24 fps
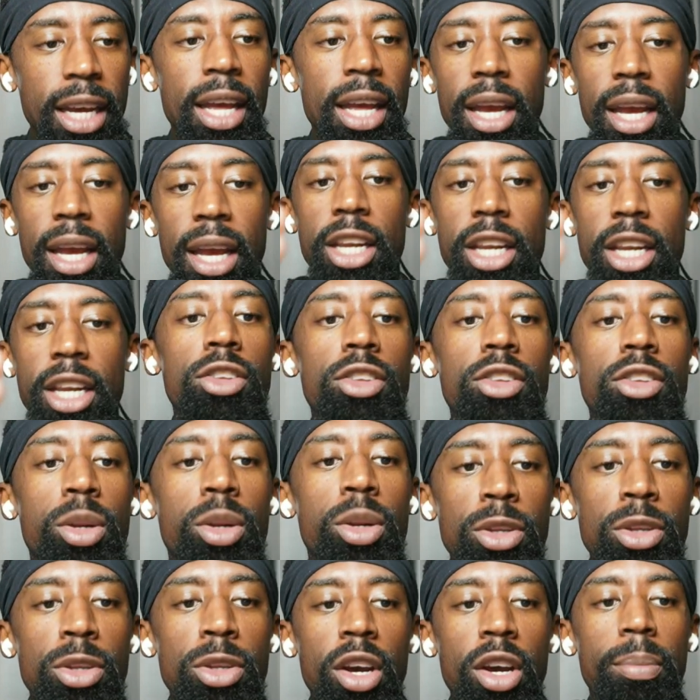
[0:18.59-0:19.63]
and he's going to be
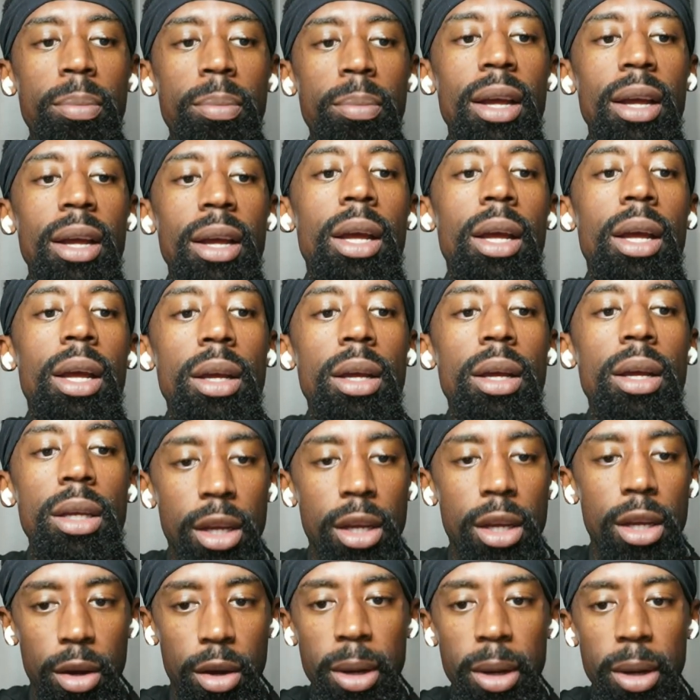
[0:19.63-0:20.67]
talking about
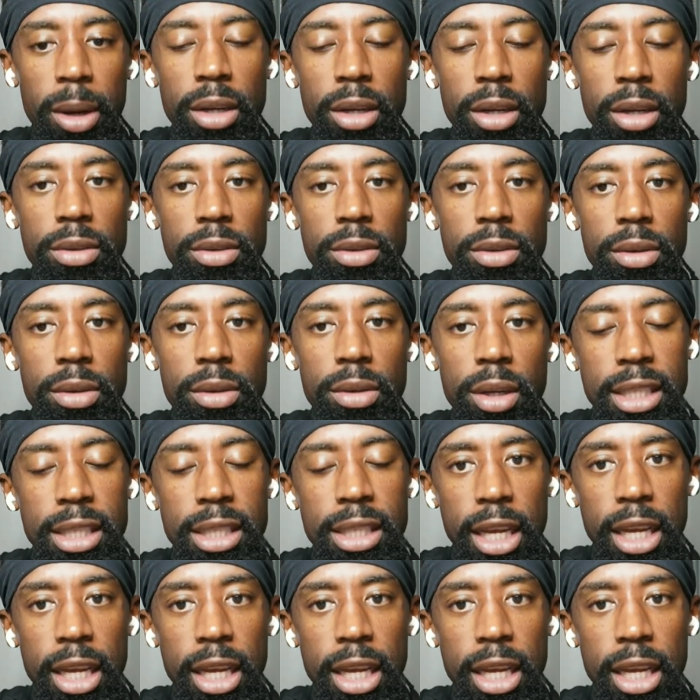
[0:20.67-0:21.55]
Elon Musk. Let's get it.